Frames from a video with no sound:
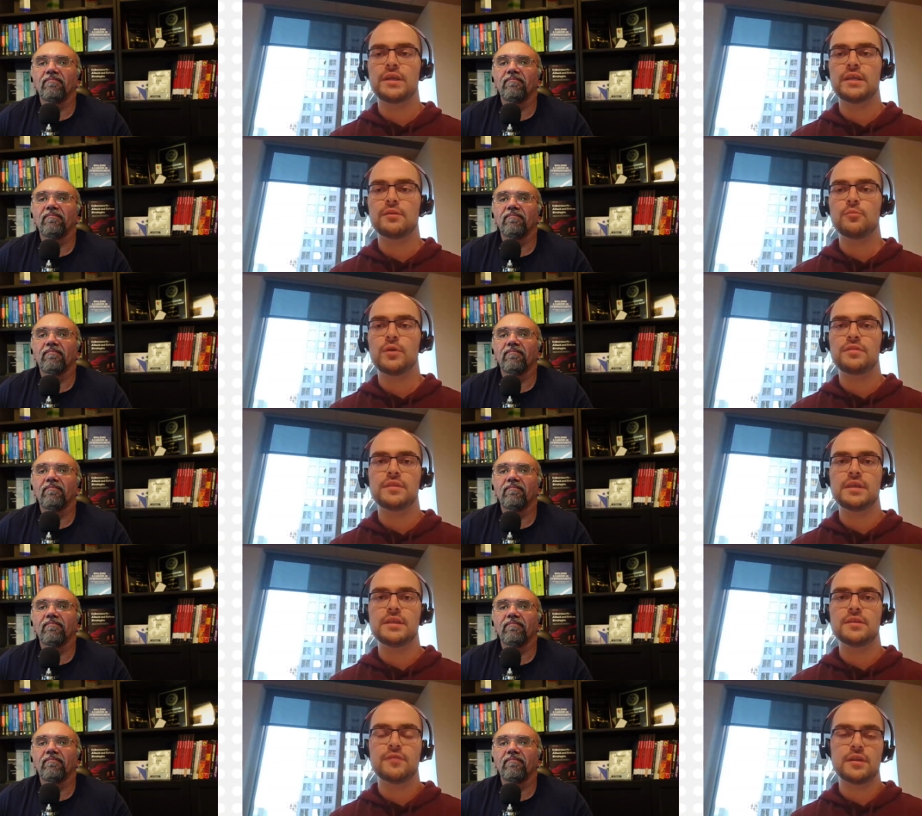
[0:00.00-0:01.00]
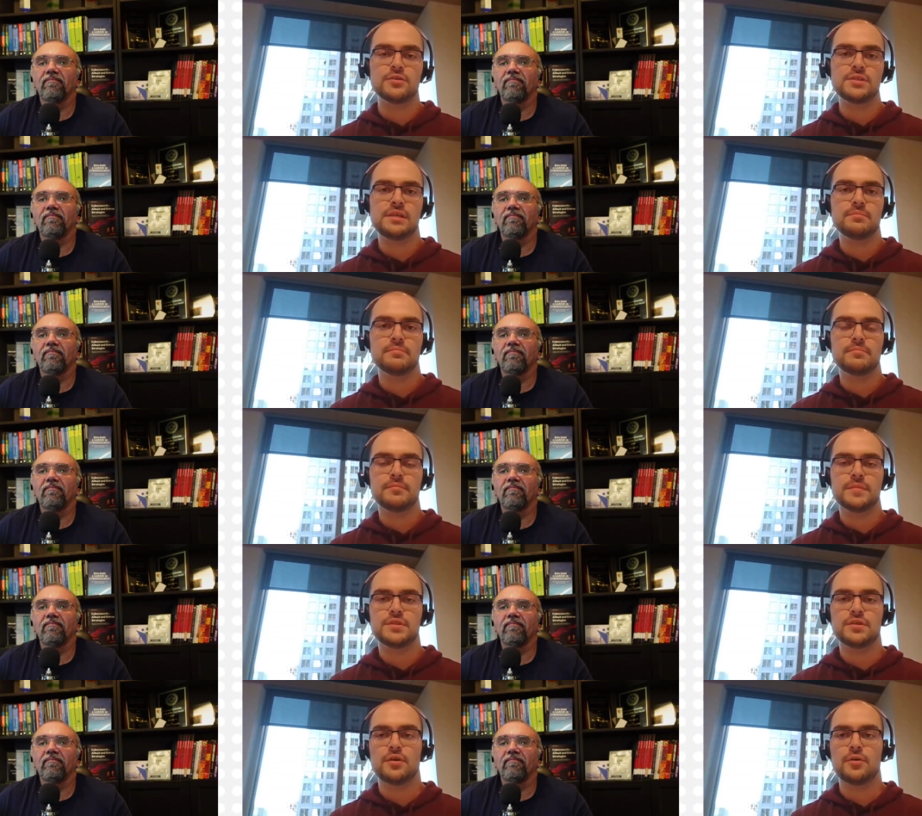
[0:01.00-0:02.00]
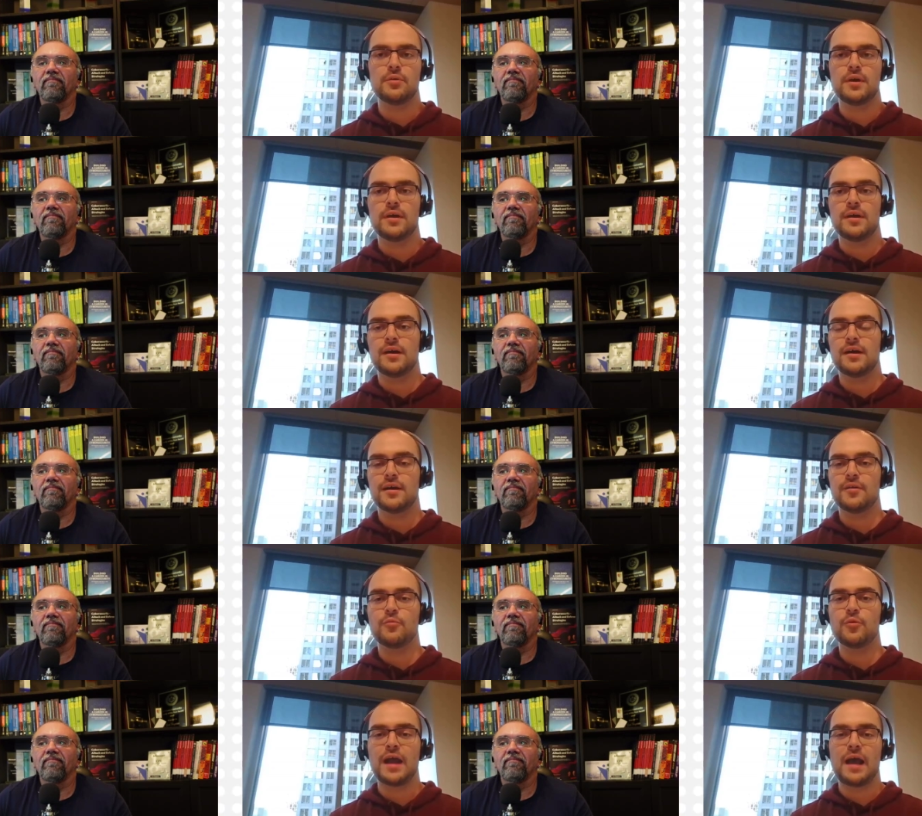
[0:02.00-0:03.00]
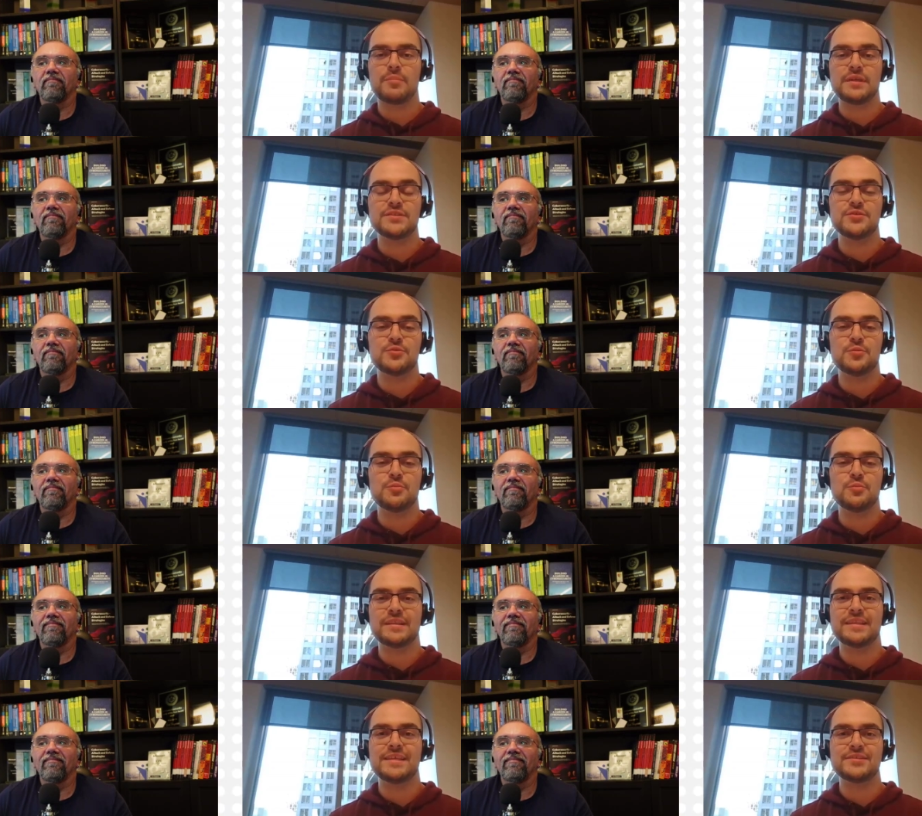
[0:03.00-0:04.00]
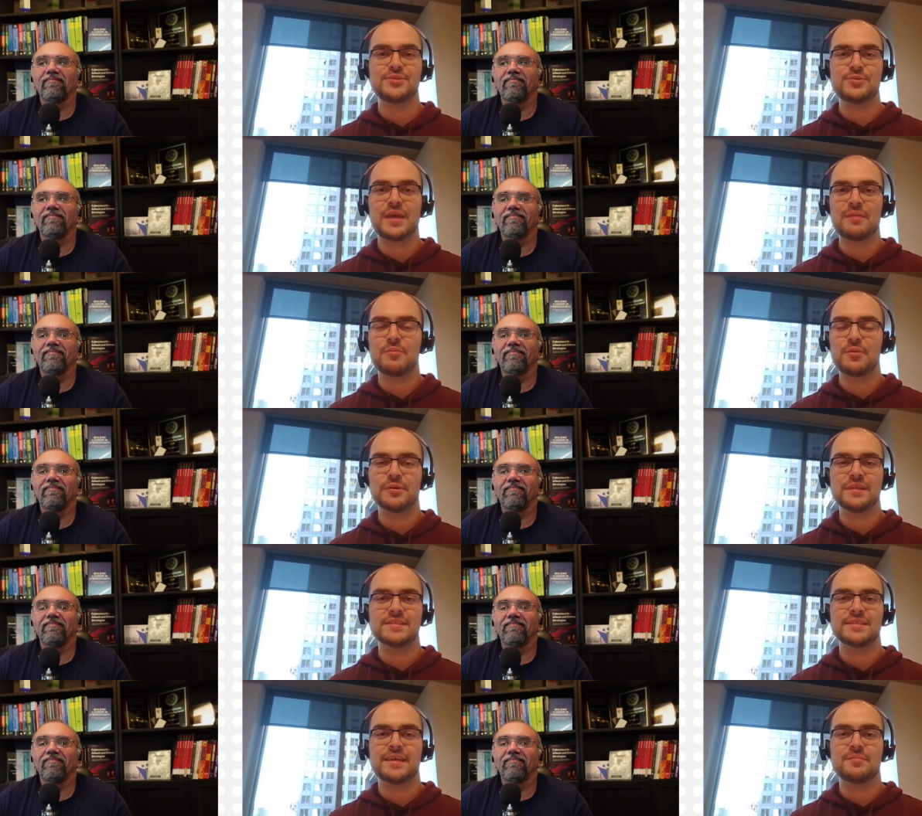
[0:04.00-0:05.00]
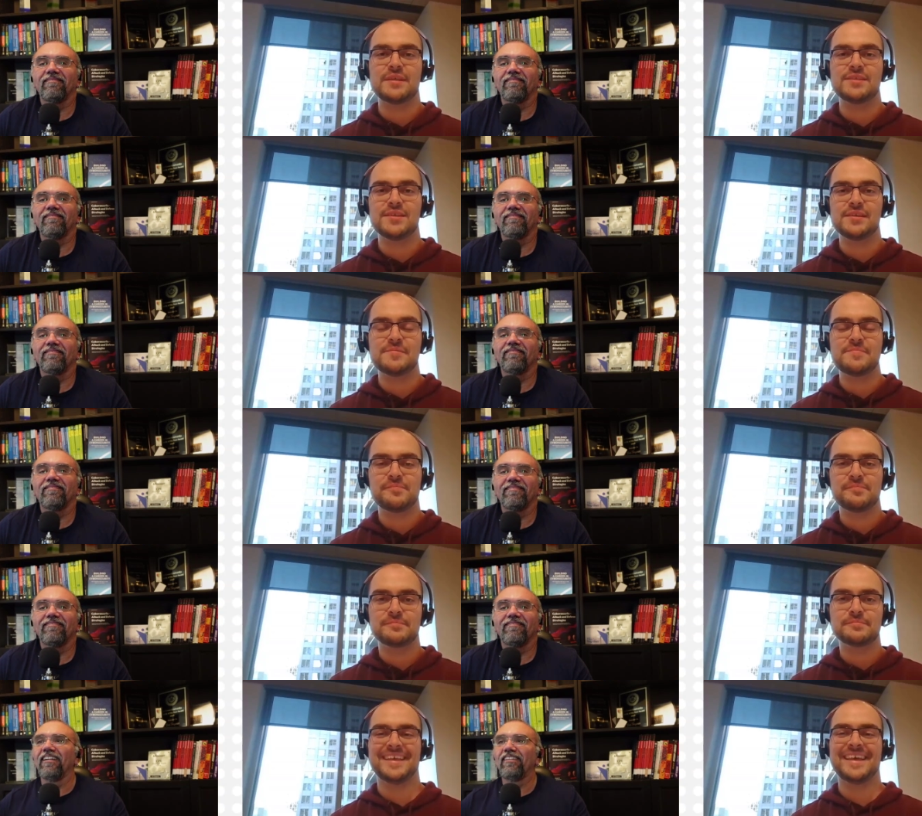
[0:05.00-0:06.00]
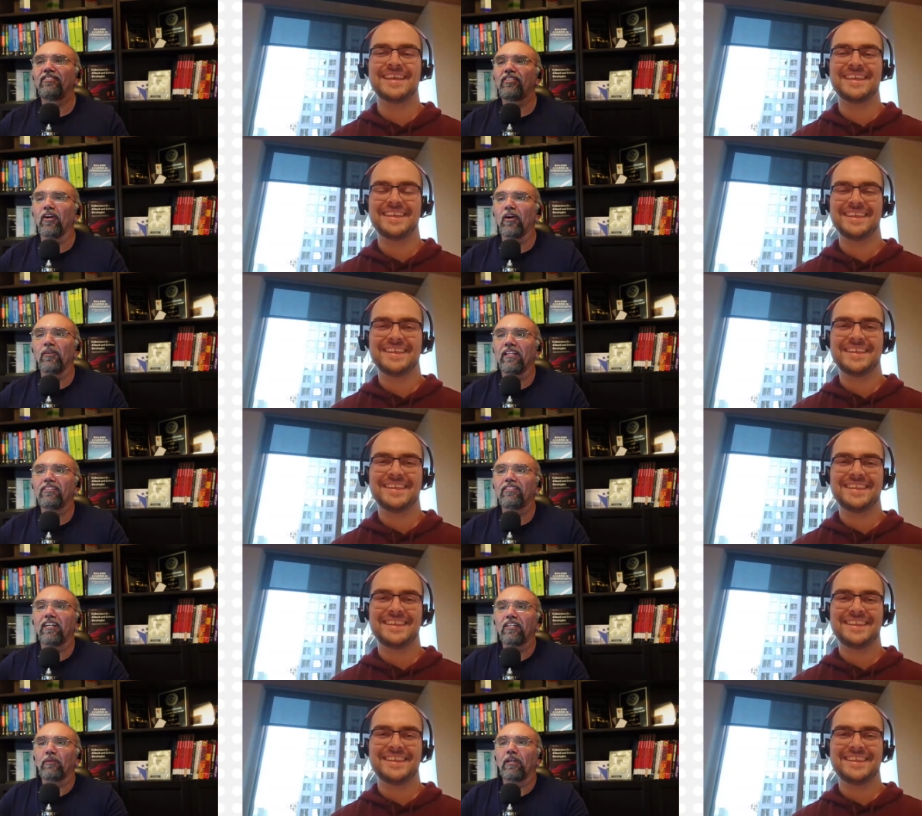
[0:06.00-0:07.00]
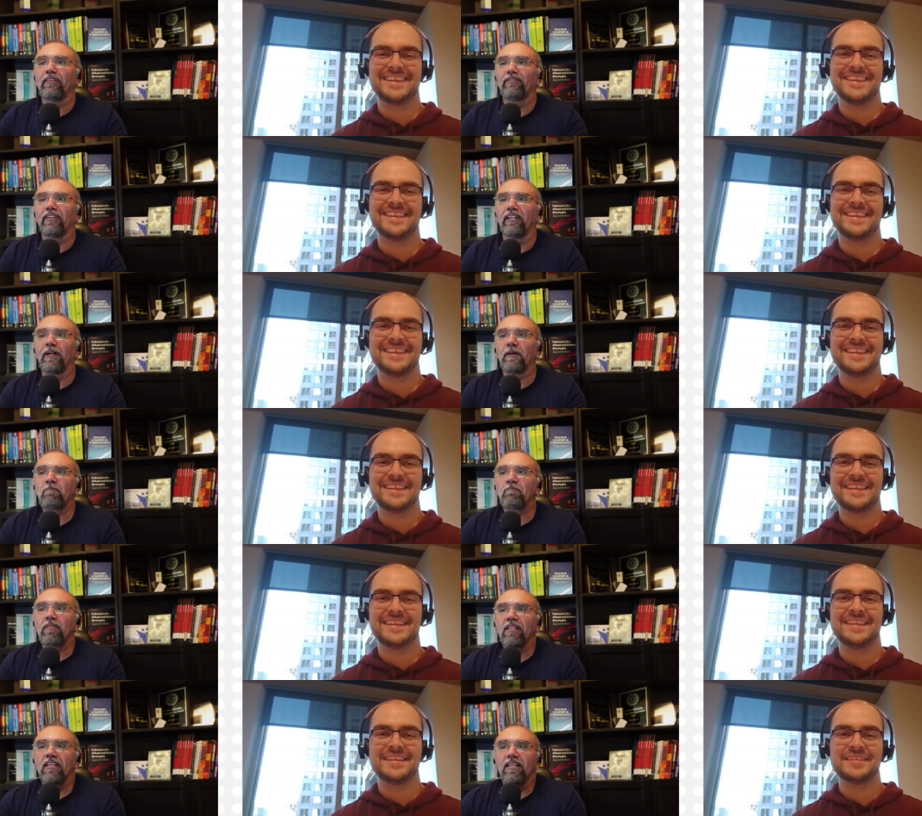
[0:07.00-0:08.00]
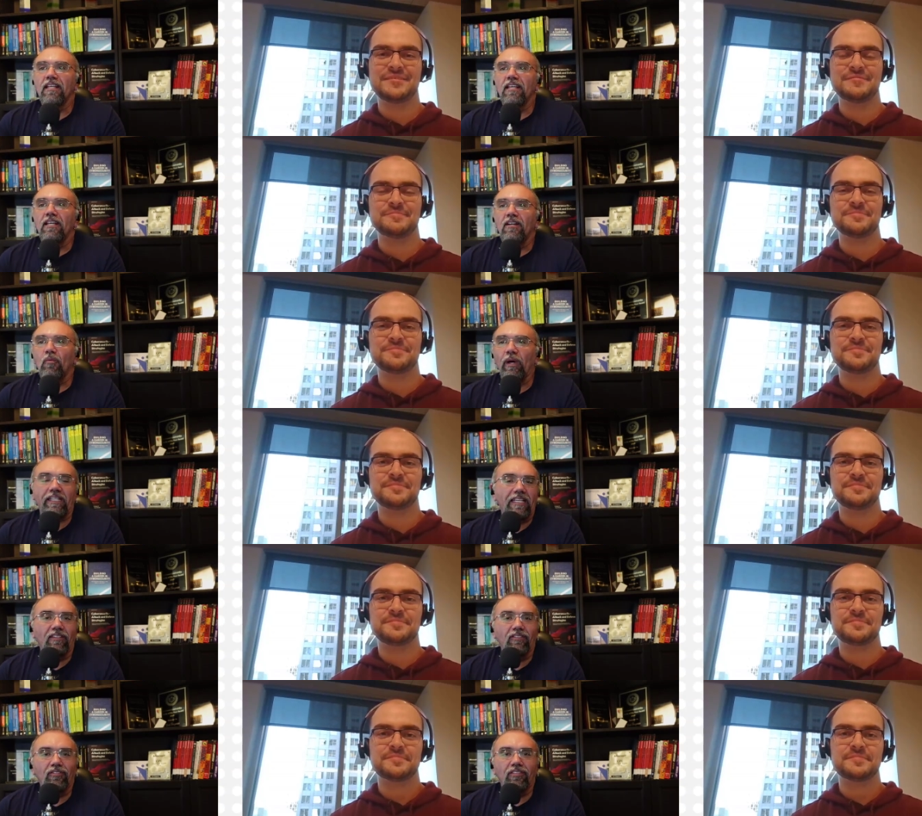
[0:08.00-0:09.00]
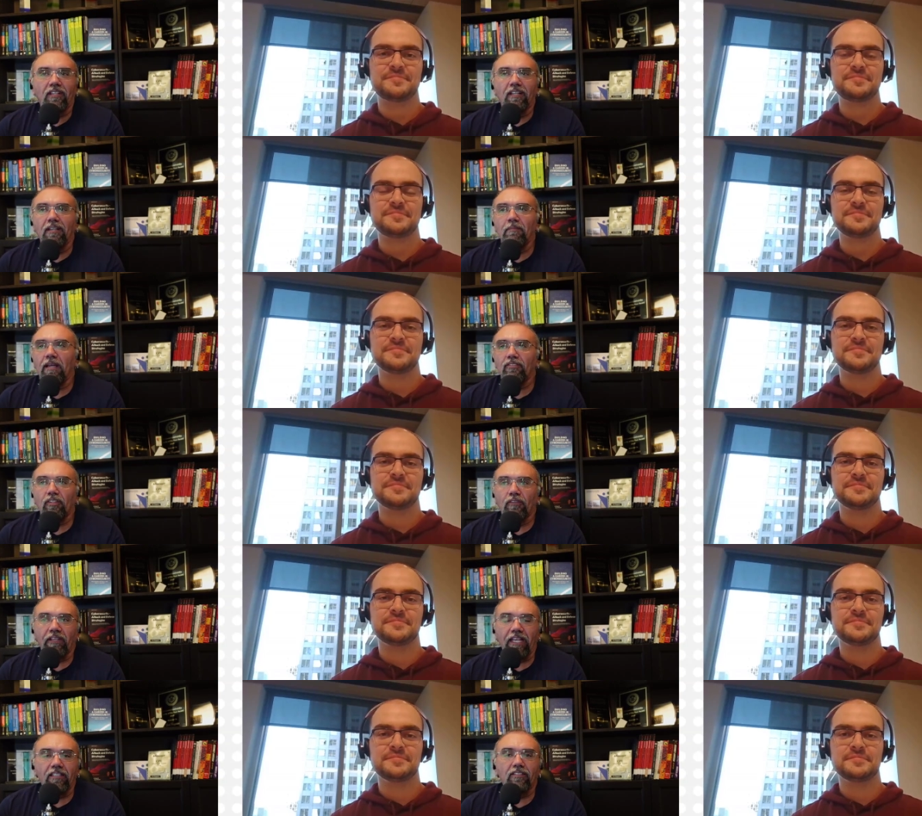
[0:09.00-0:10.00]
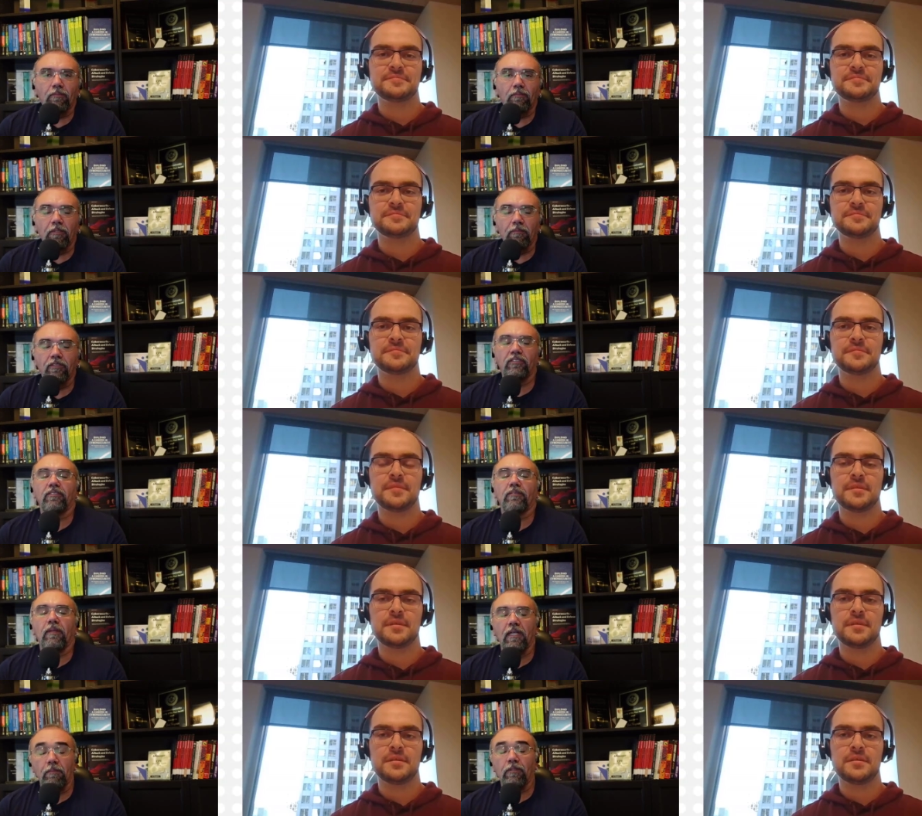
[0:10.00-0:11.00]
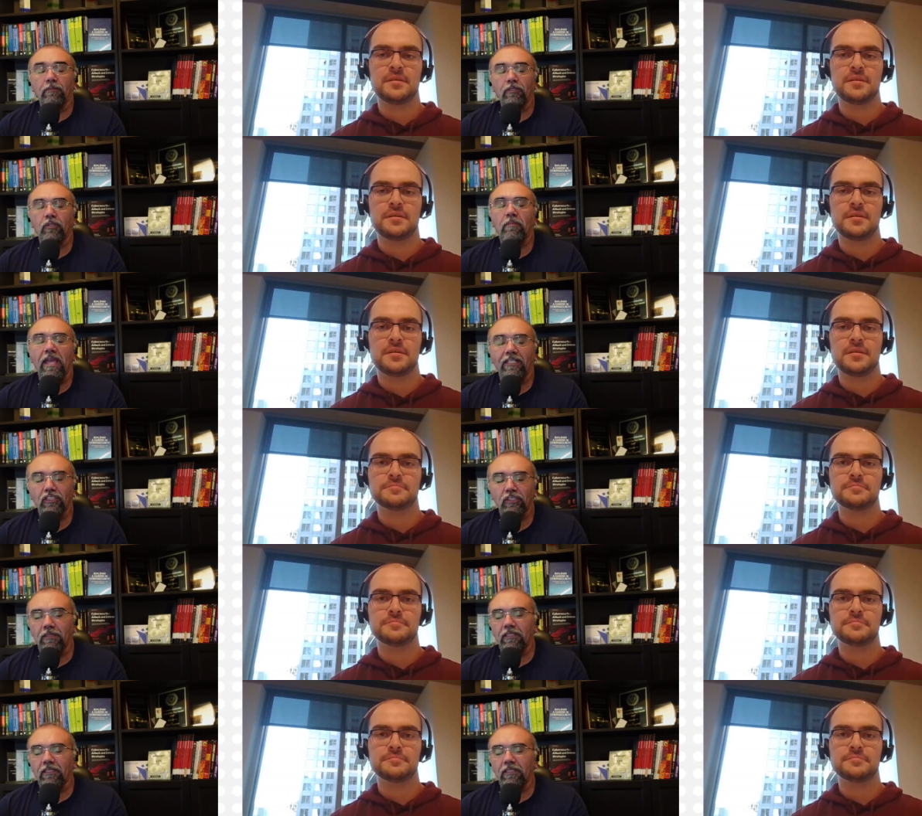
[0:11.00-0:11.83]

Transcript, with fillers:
Speaker 1: working with the Defenders team, so uh, we're happy to bring these new capabilities into MDC.
Speaker 2: So let's start with. Uh, what is uh, Microsoft Enterprise permission, uh, permission management?